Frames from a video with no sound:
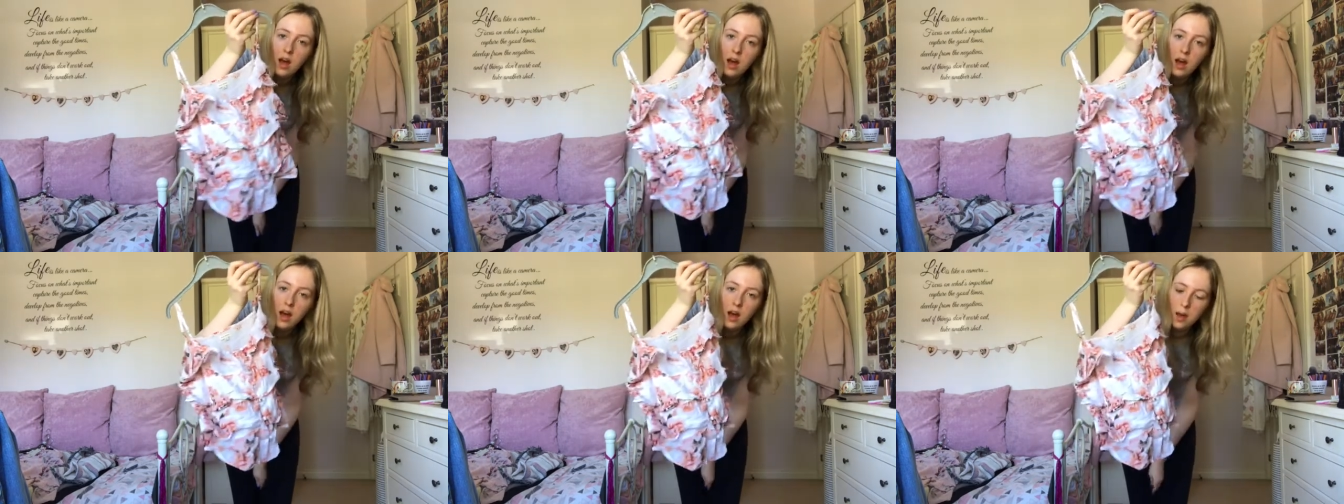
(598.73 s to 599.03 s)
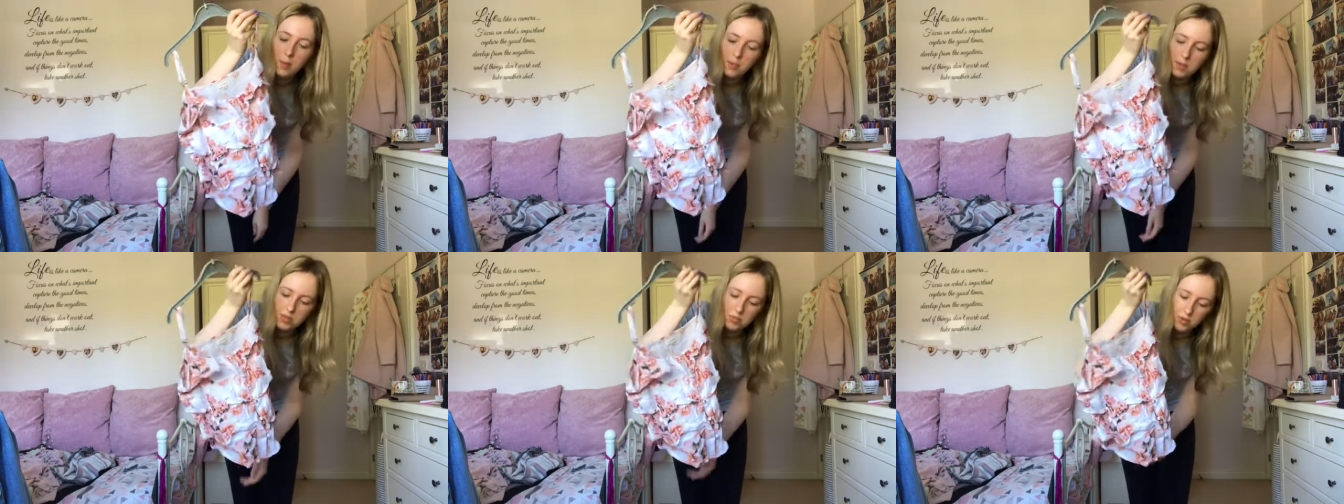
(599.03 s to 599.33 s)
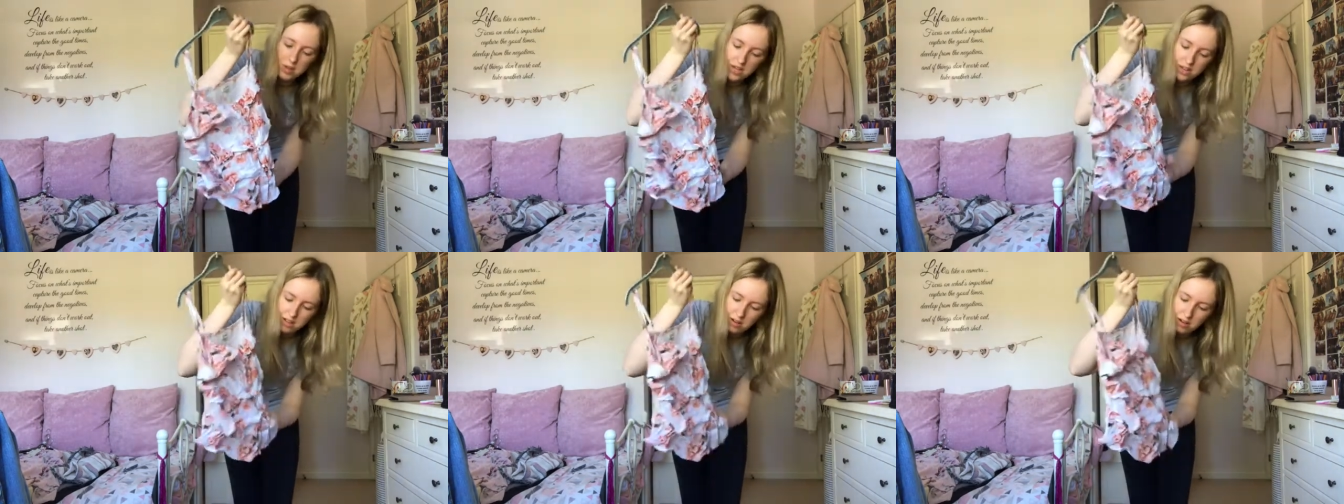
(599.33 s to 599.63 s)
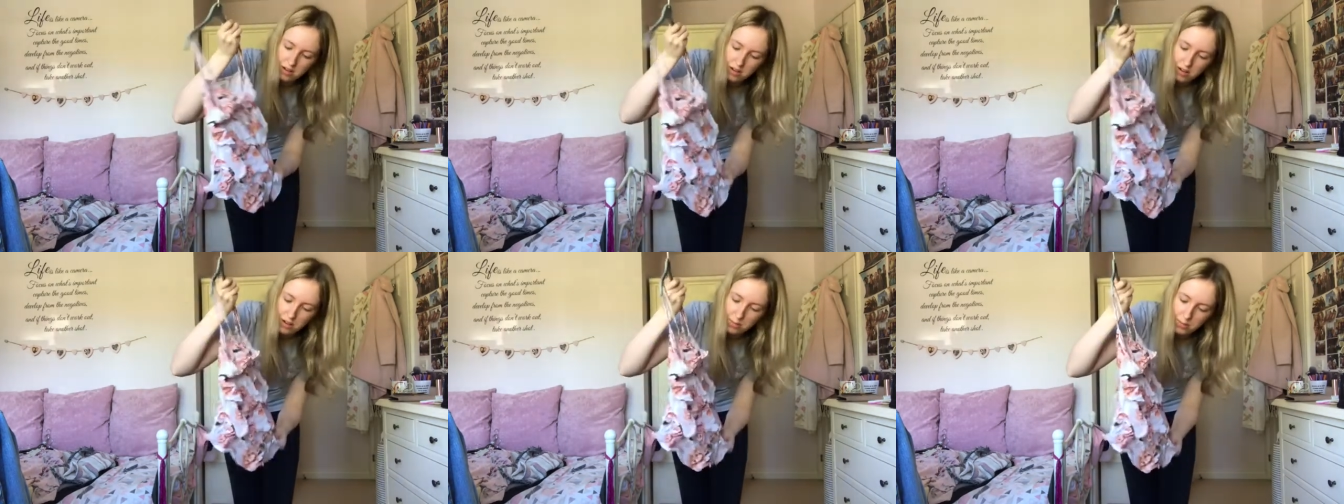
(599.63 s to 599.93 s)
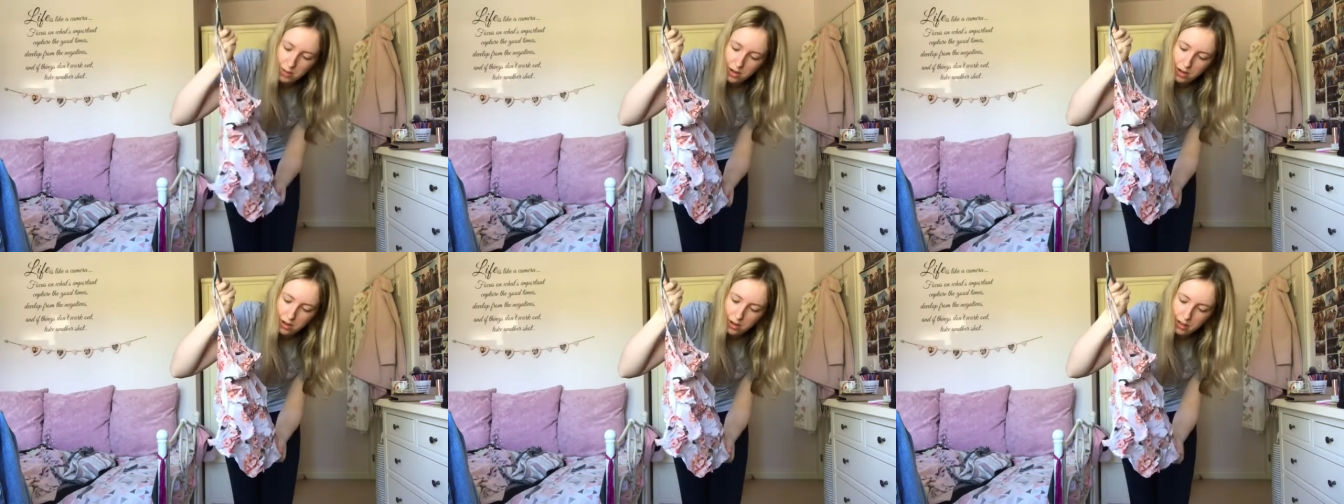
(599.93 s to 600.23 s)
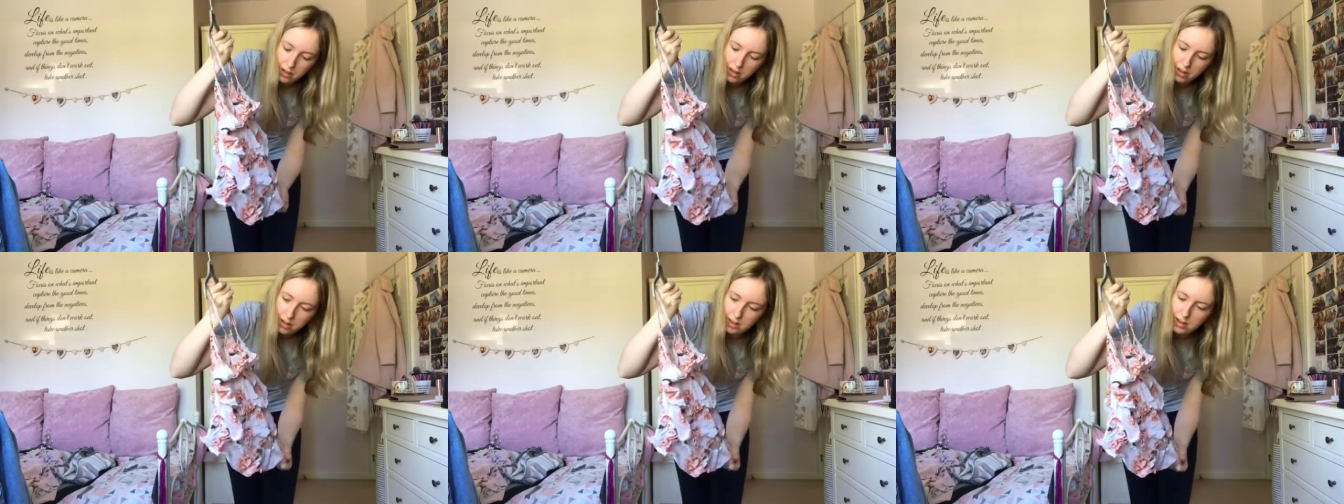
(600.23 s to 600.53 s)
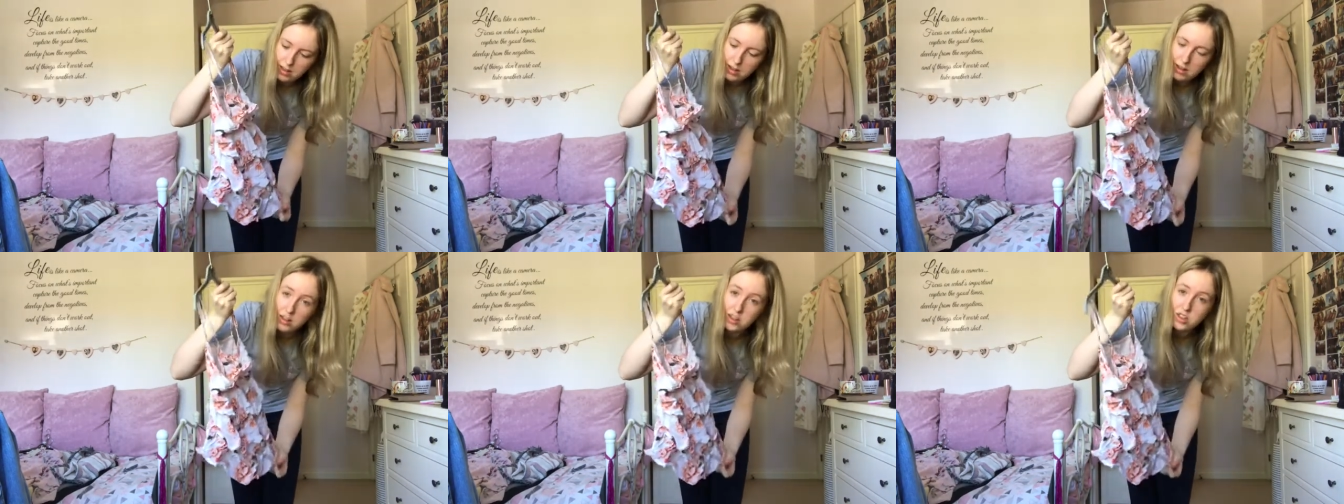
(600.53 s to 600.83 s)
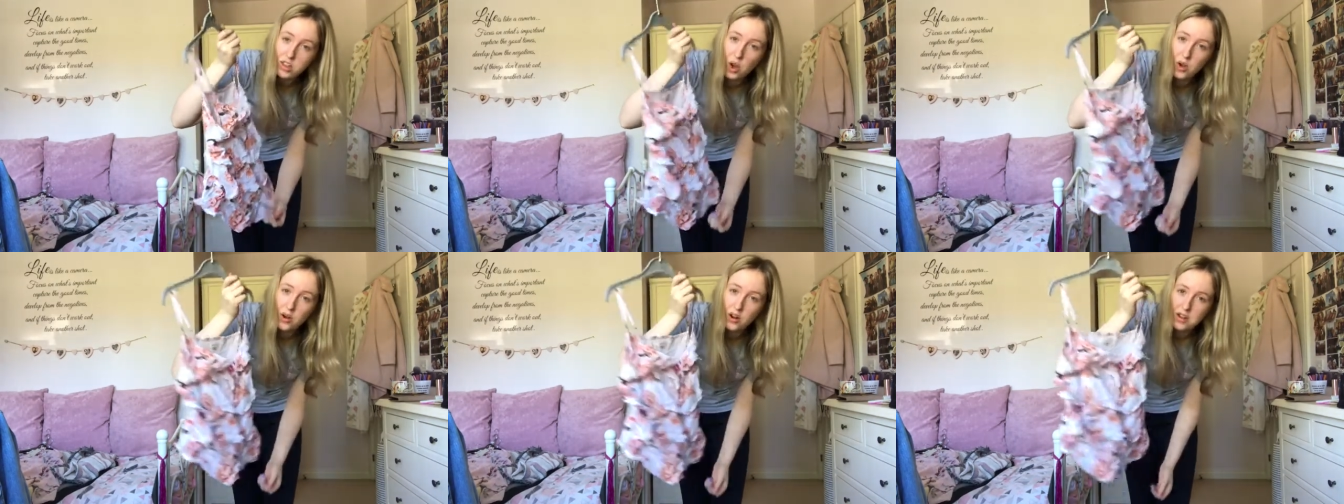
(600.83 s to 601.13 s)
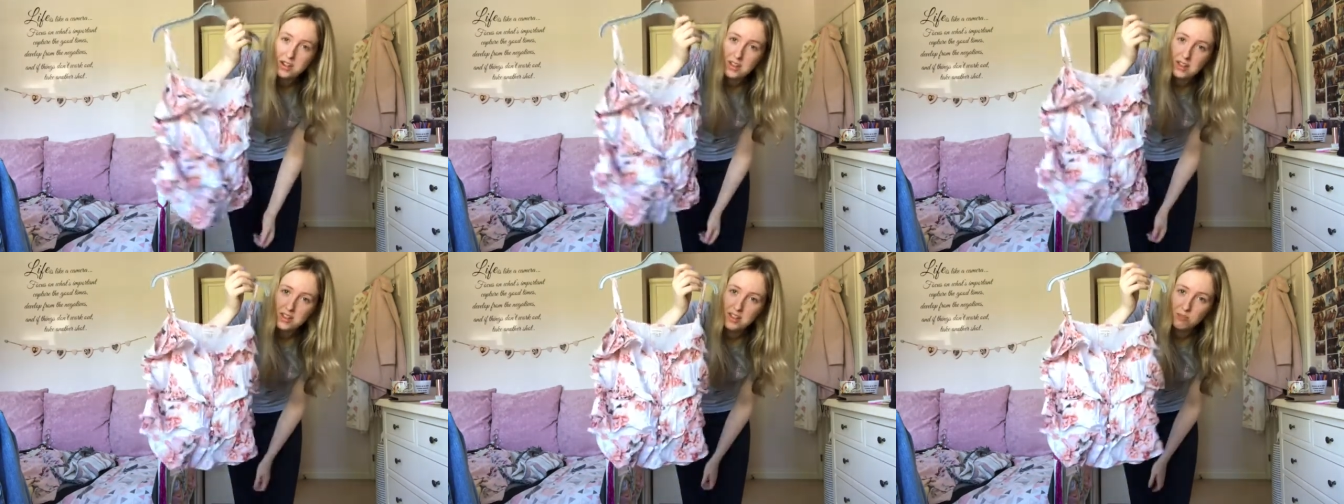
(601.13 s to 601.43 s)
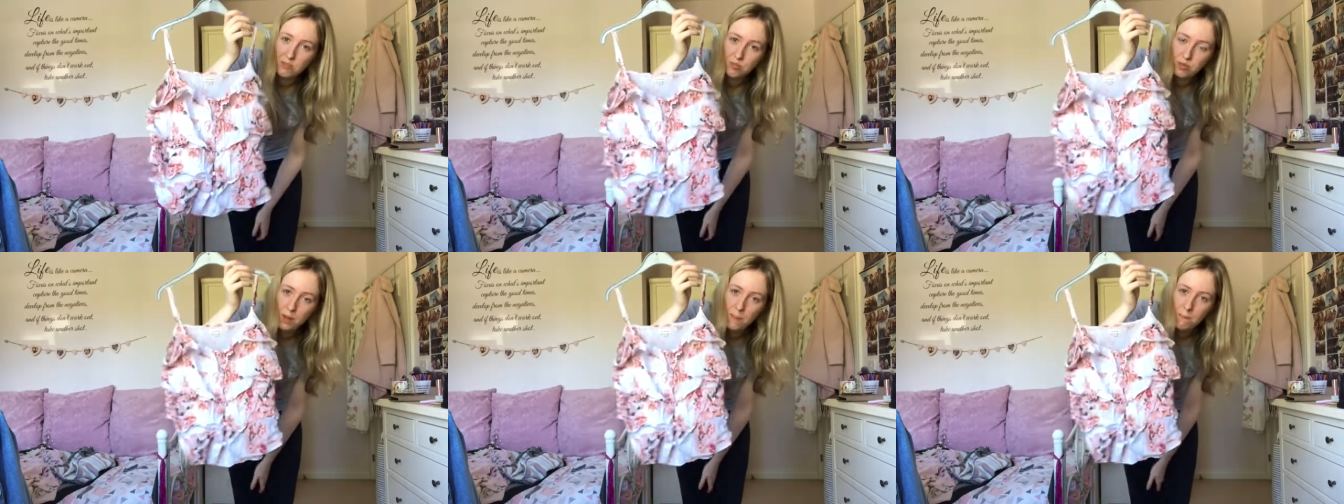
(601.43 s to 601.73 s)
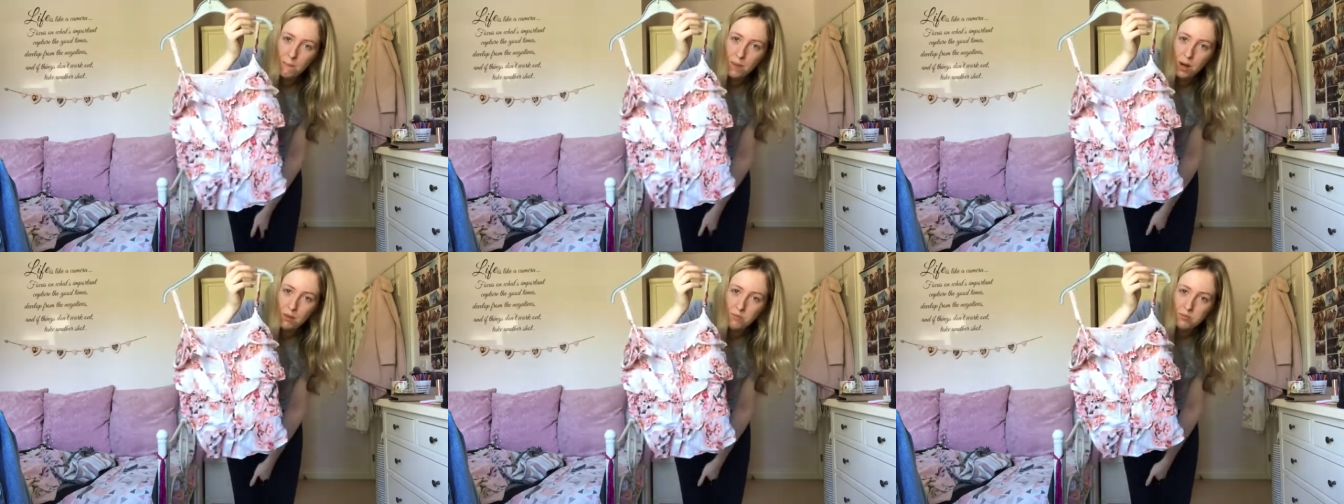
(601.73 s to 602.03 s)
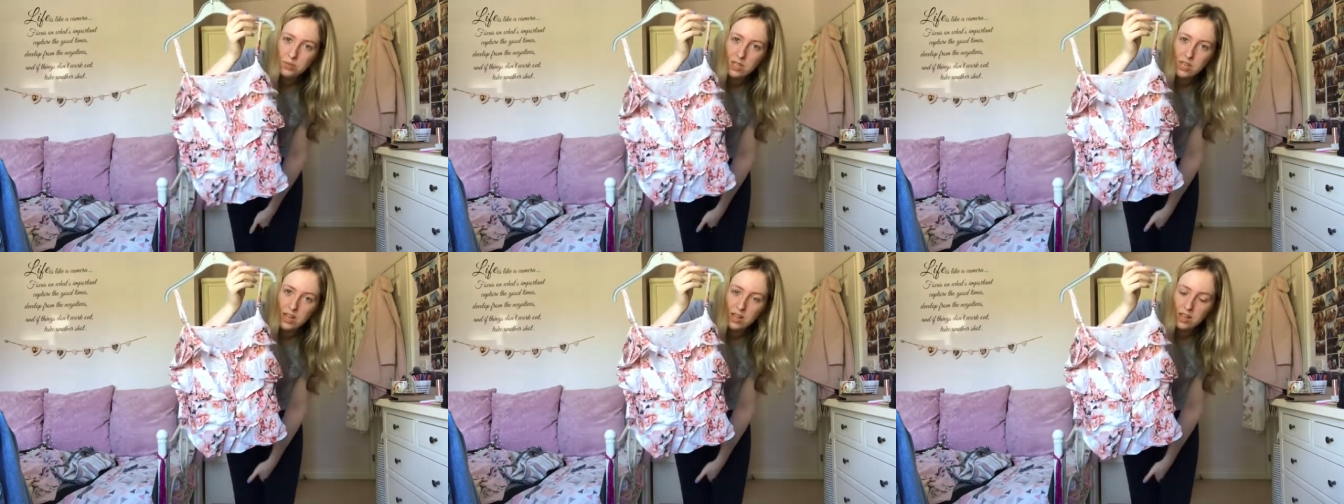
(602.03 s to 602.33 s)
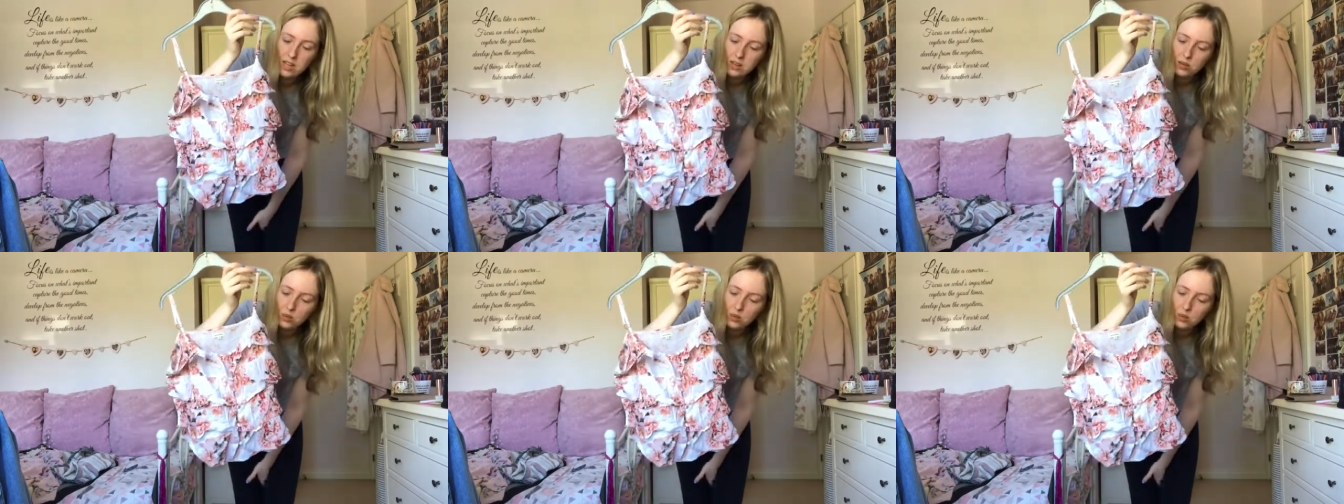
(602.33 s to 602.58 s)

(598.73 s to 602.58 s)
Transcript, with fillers: Um, this really needs an iron, but like, as it is so nice in summer with like mum jeans